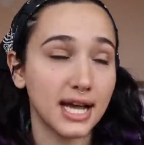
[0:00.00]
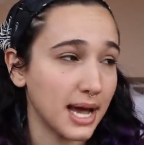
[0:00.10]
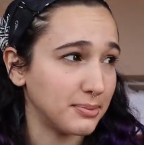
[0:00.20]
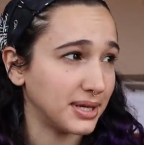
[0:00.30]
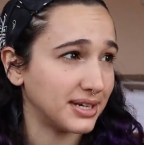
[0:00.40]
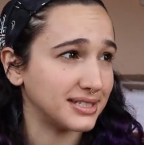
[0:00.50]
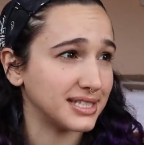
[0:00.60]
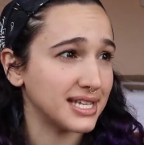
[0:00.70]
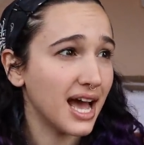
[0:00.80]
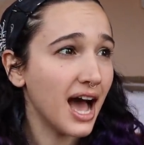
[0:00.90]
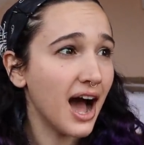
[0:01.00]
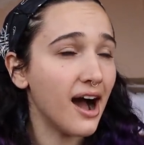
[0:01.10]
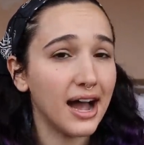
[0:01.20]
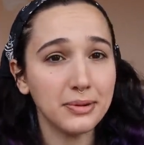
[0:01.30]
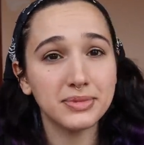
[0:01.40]
time because
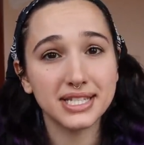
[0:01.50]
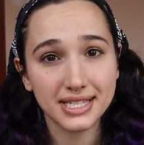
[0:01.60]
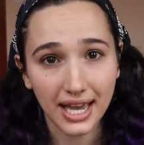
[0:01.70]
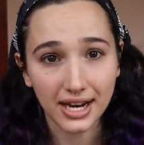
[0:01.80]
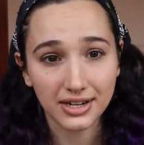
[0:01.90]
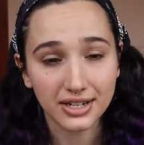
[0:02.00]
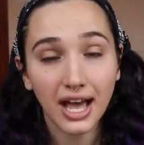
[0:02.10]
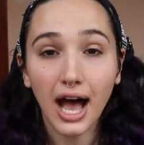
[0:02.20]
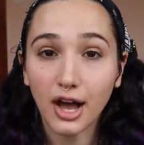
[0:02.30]
I'm scared.